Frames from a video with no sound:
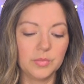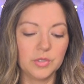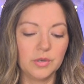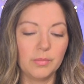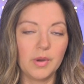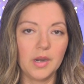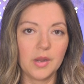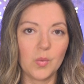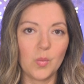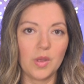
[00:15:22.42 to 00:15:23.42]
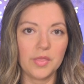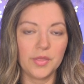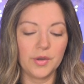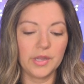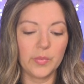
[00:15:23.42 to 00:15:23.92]
scripture Mark
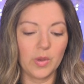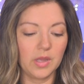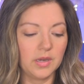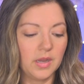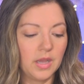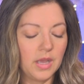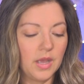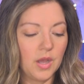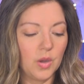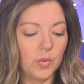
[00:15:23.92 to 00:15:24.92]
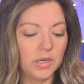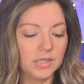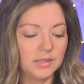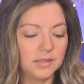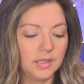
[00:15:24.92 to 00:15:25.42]
131 where
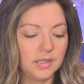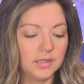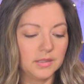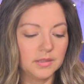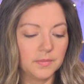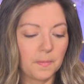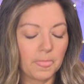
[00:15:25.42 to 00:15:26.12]
it says,